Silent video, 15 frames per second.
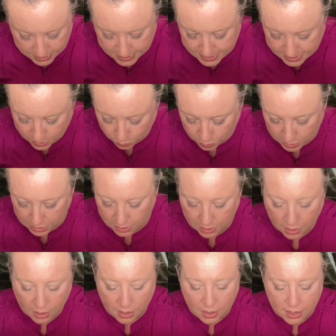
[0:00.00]

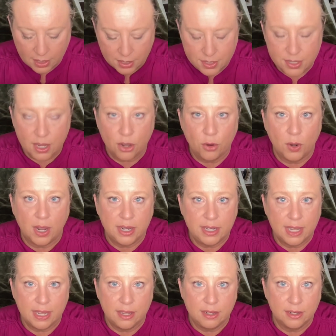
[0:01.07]
silky. So
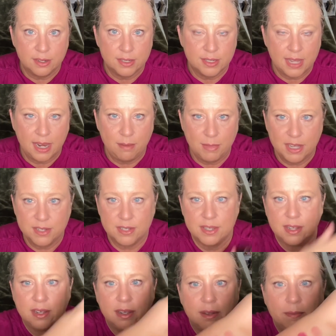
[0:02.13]
again, same as
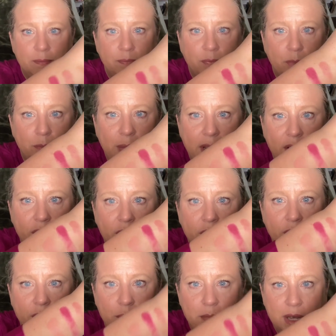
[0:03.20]
the
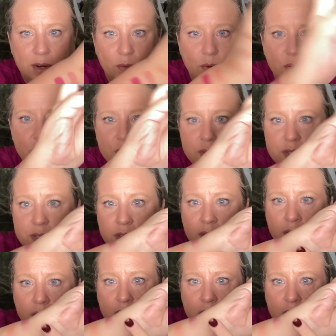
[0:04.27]
Bare Minerals,